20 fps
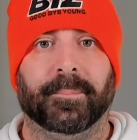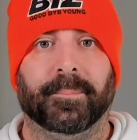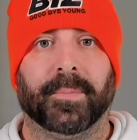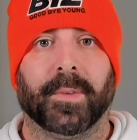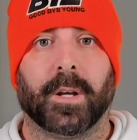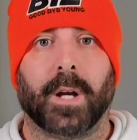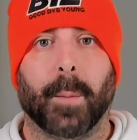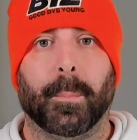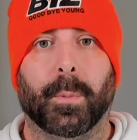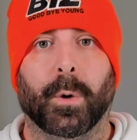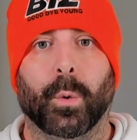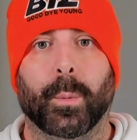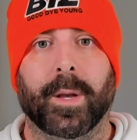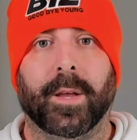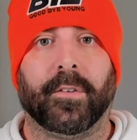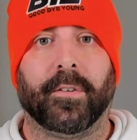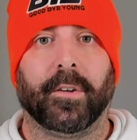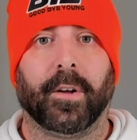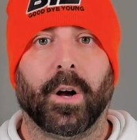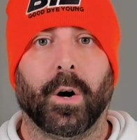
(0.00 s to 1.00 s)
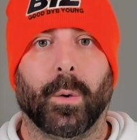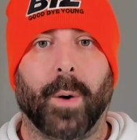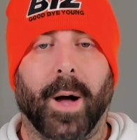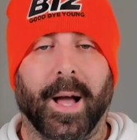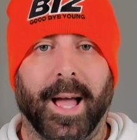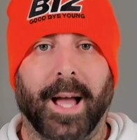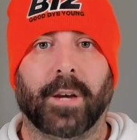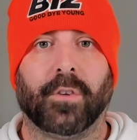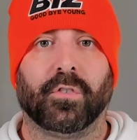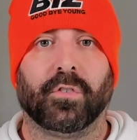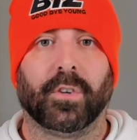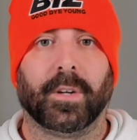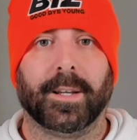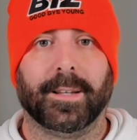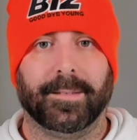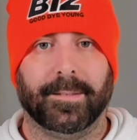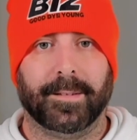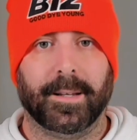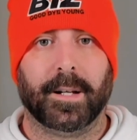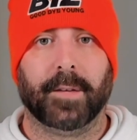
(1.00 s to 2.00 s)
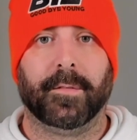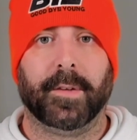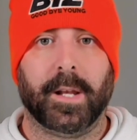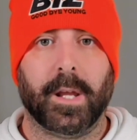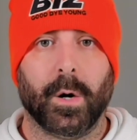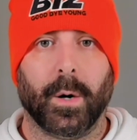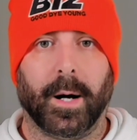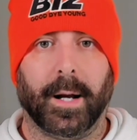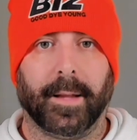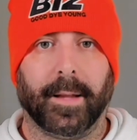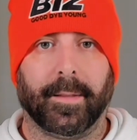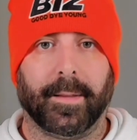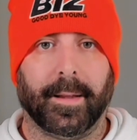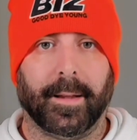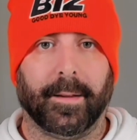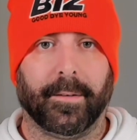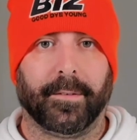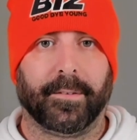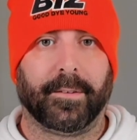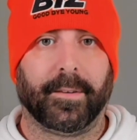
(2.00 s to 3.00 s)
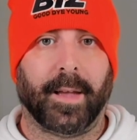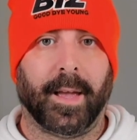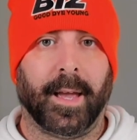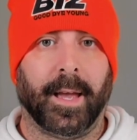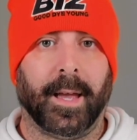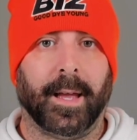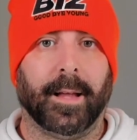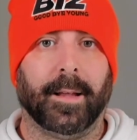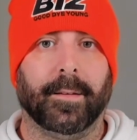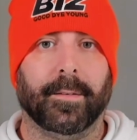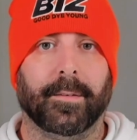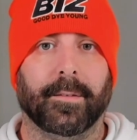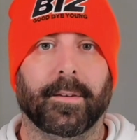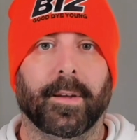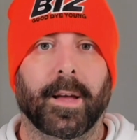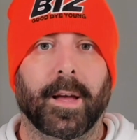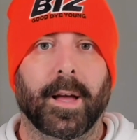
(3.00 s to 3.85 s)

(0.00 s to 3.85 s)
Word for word: A couple of weeks ago, I actually did a video like this and